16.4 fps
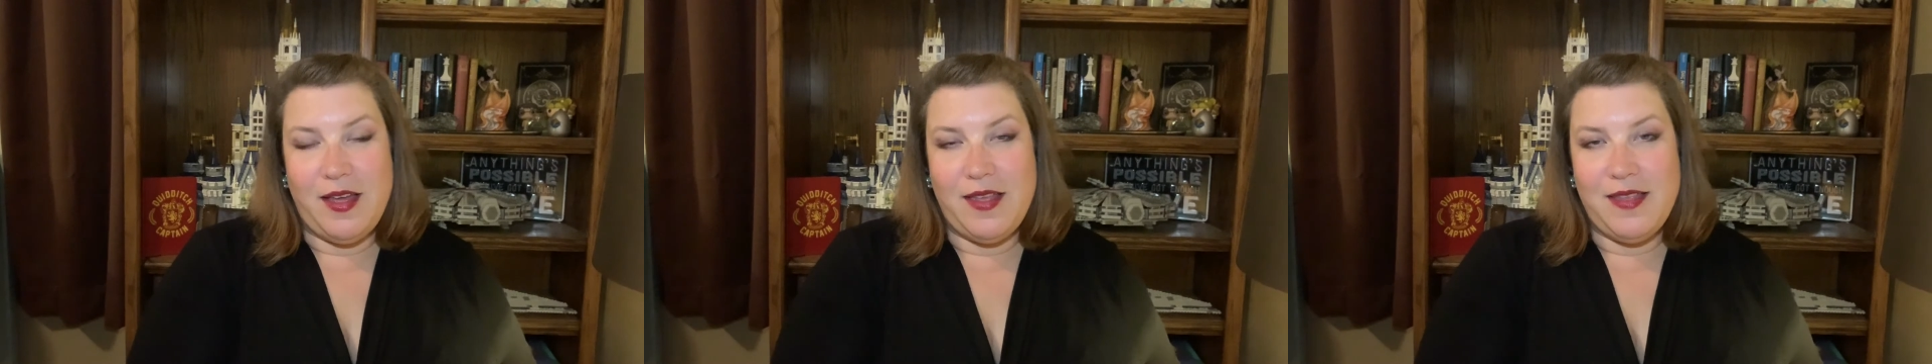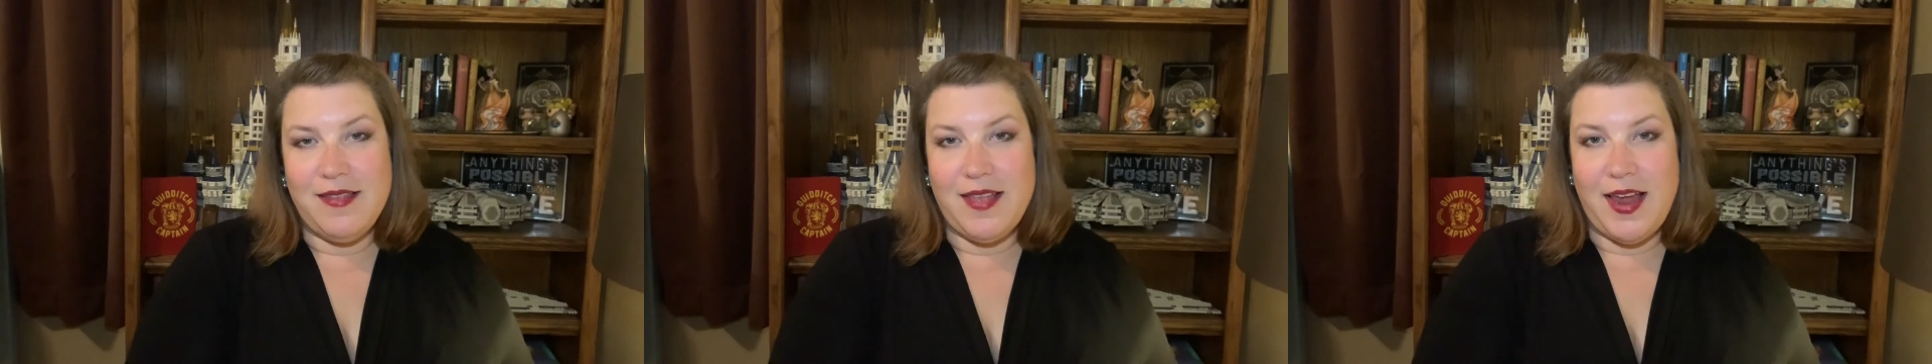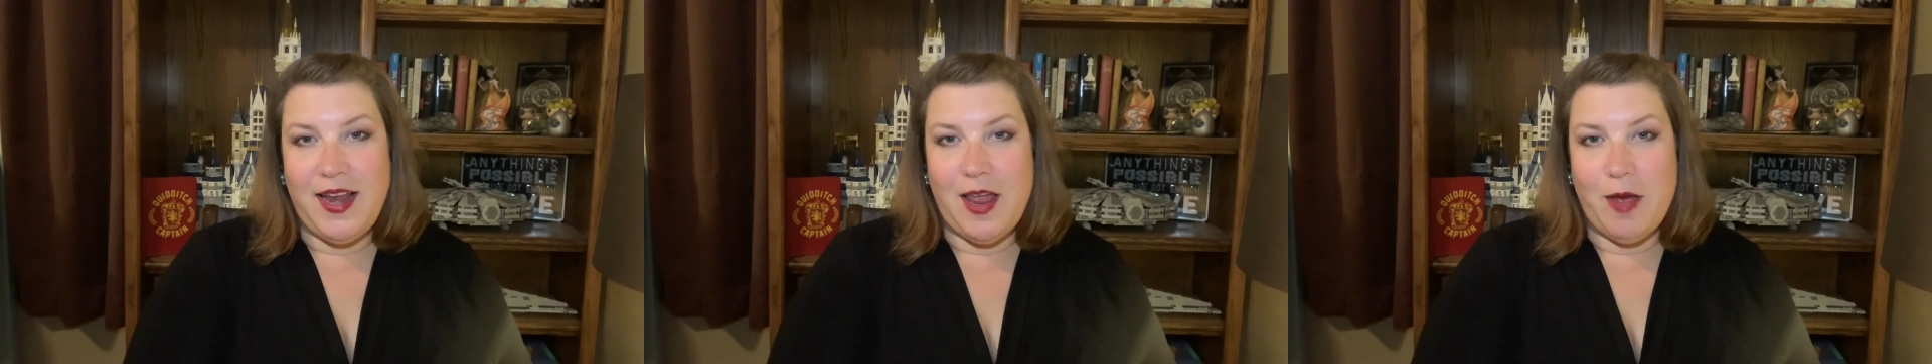
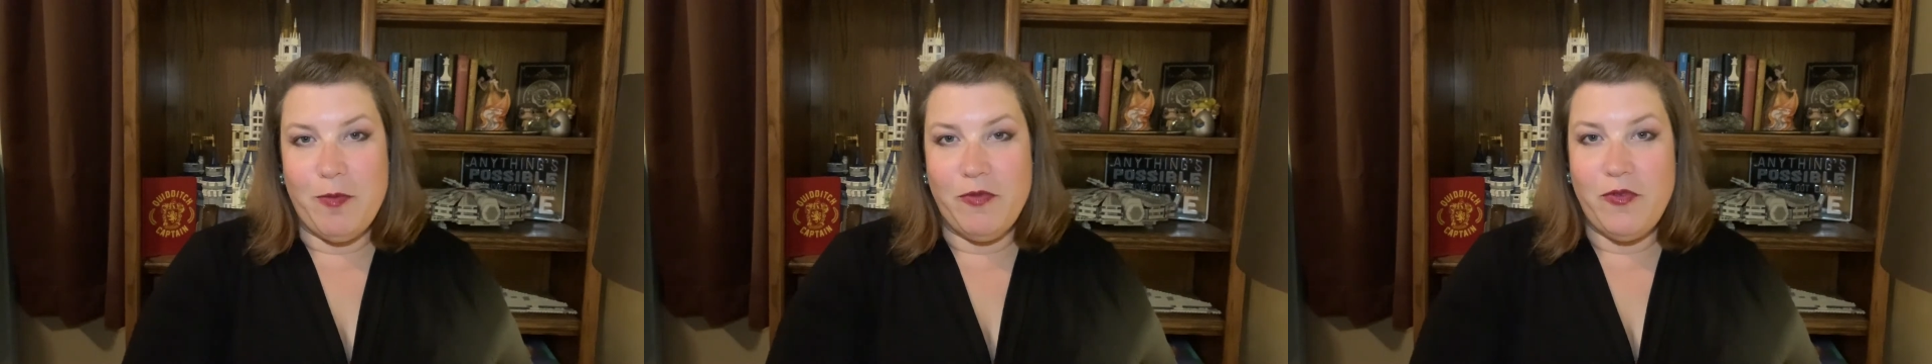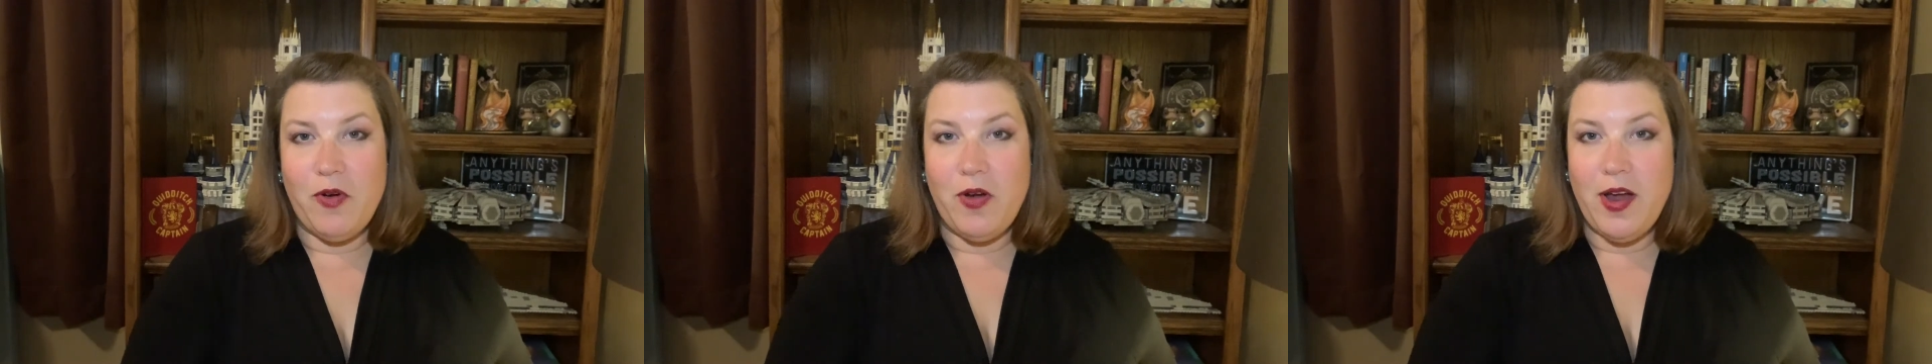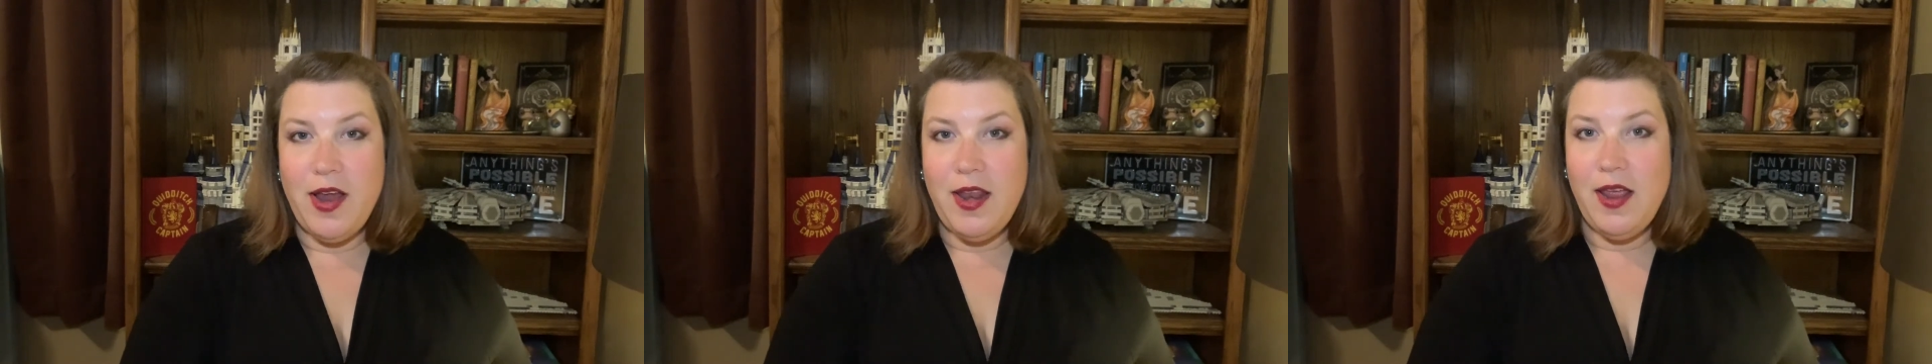sign up
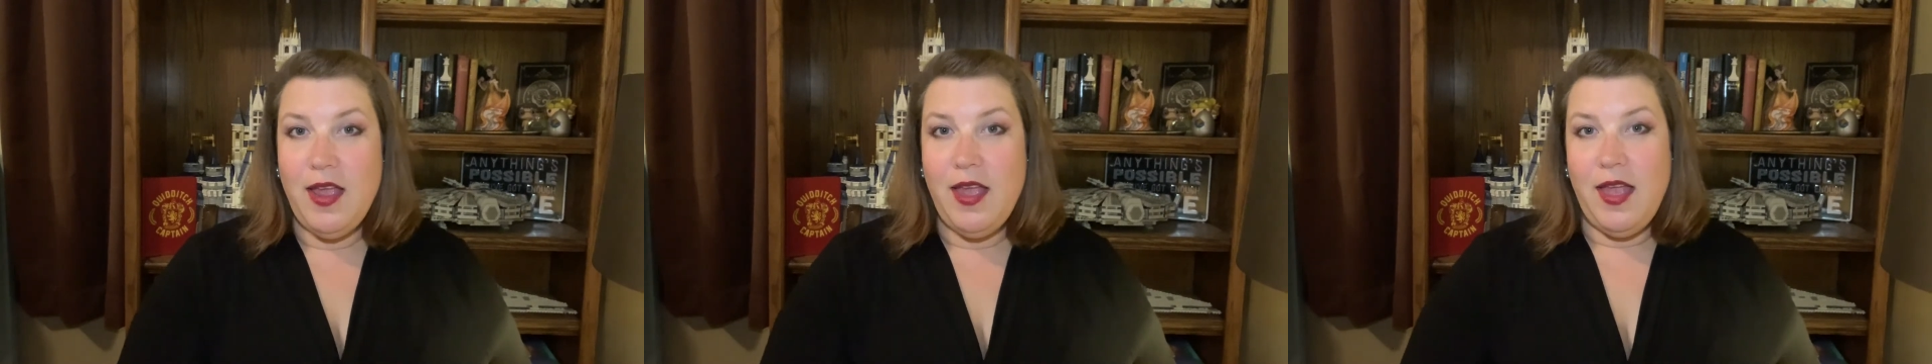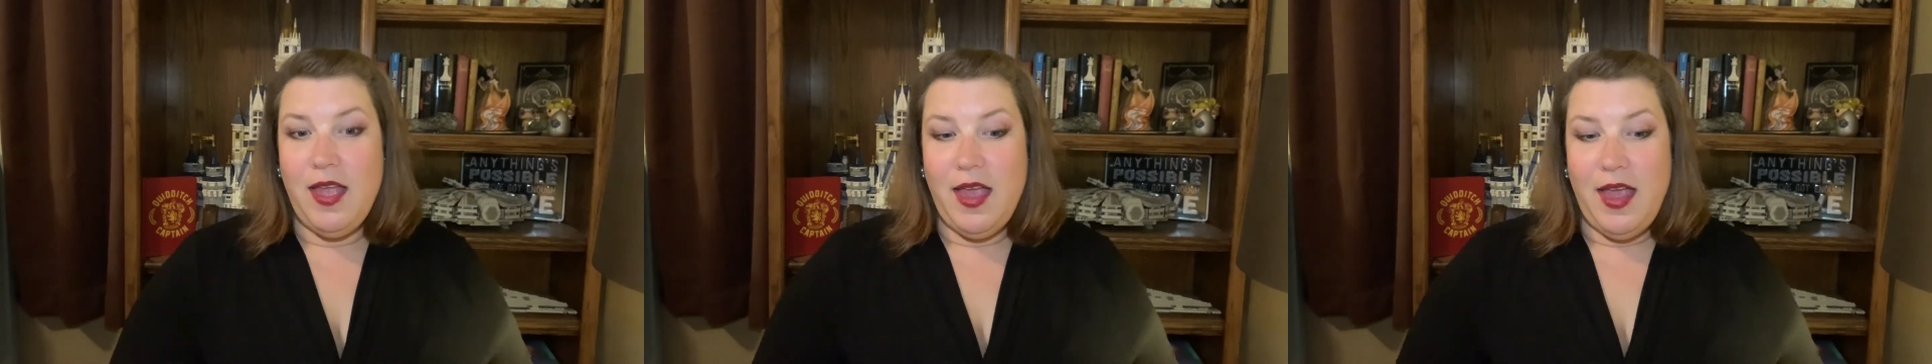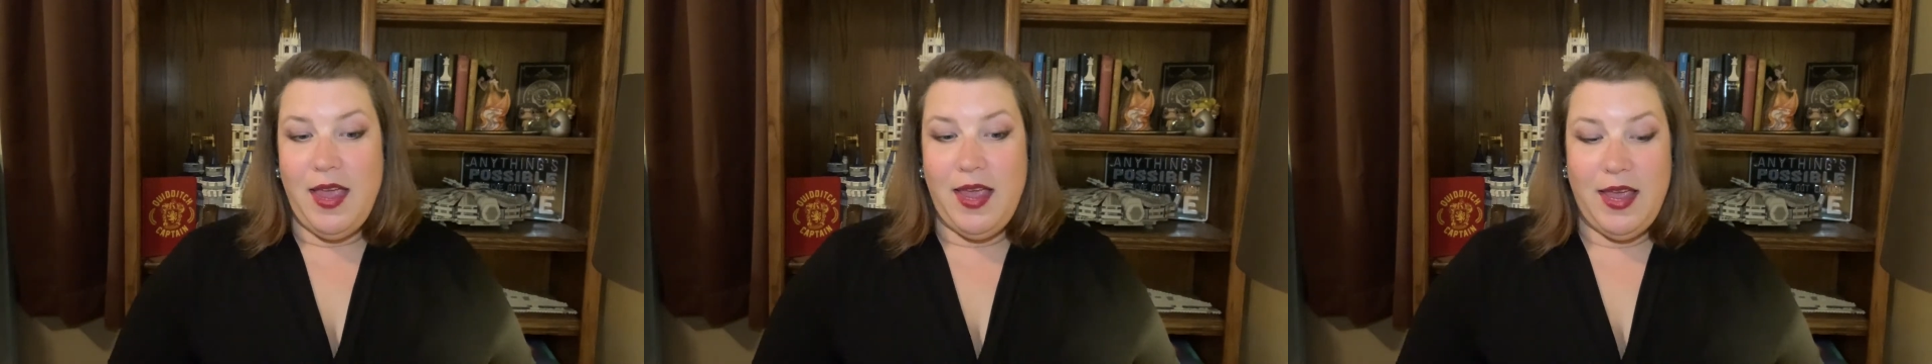for it.
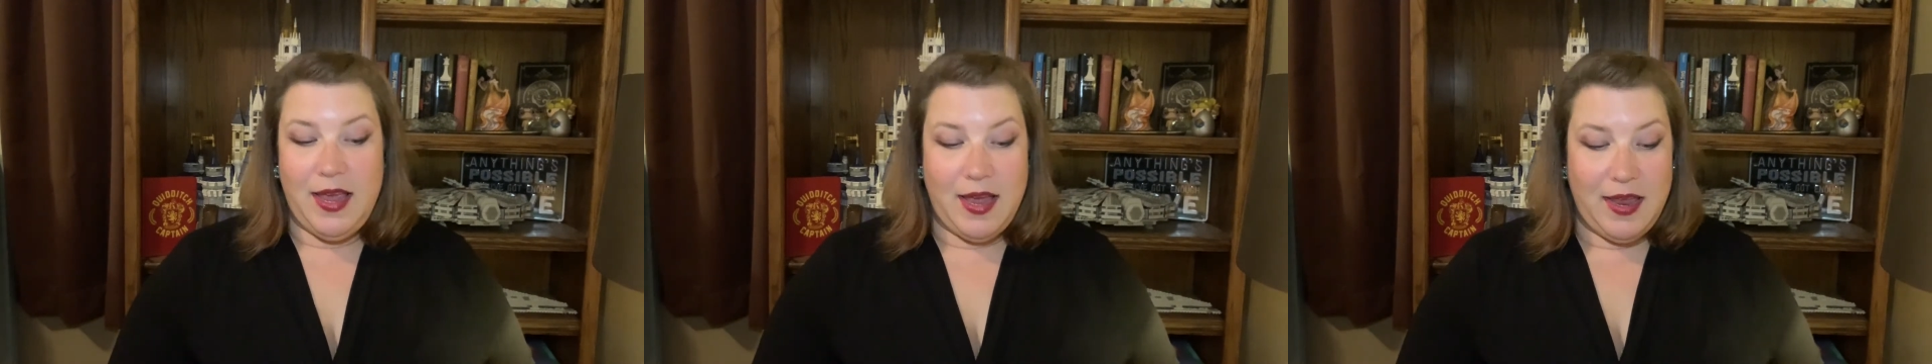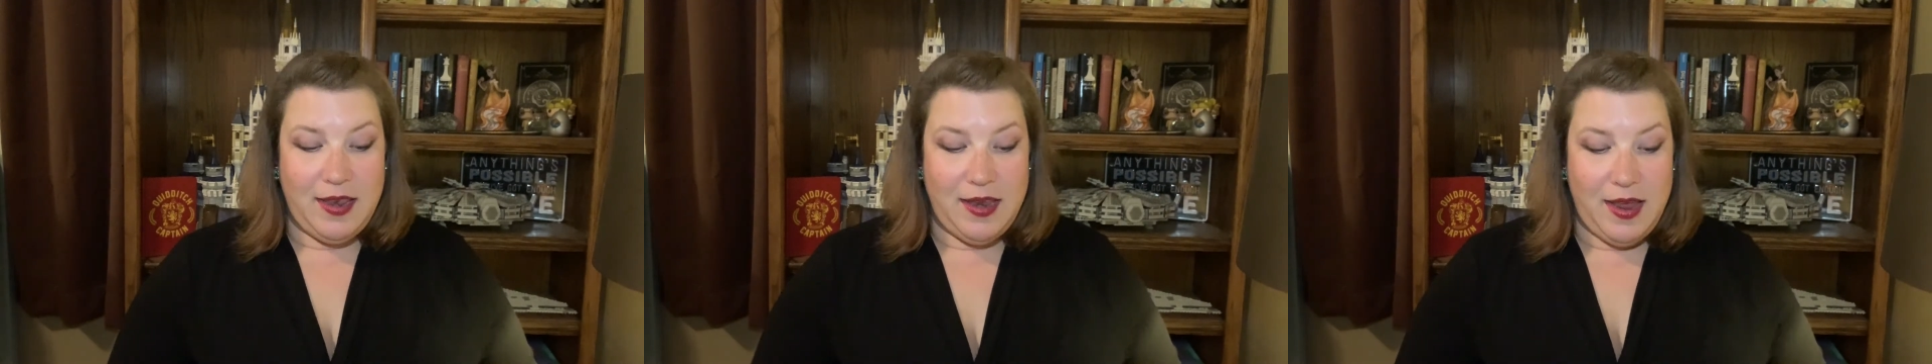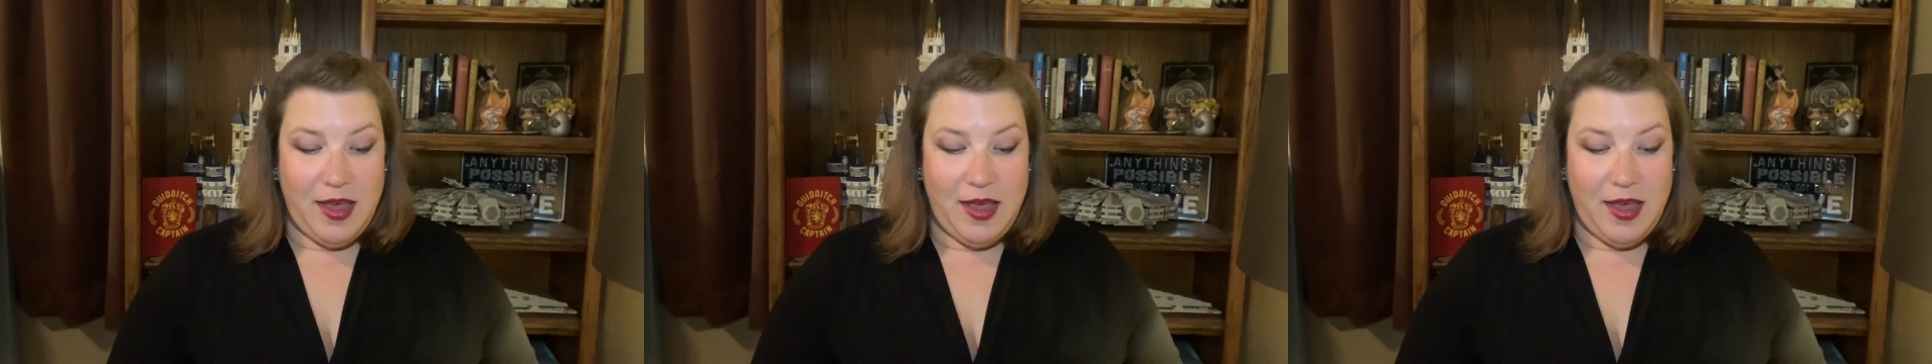And